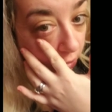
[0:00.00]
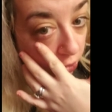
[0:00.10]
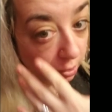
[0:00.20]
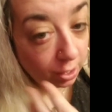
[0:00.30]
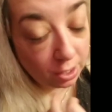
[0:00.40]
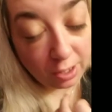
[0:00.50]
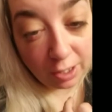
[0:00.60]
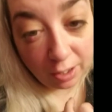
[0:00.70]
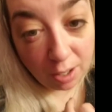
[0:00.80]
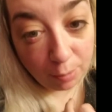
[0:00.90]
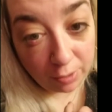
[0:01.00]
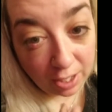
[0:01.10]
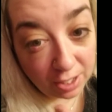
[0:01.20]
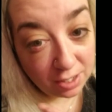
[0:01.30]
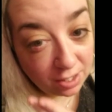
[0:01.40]
drain in a couple
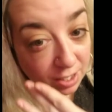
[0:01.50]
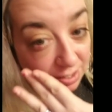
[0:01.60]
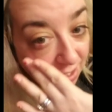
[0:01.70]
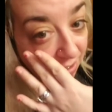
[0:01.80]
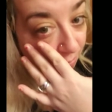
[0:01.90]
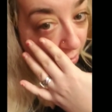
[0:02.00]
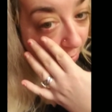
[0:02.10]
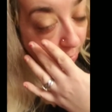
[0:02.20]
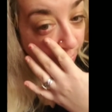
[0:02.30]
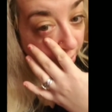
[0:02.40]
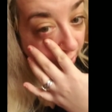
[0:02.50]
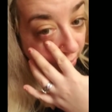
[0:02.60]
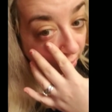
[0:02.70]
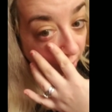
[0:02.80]
days they said probably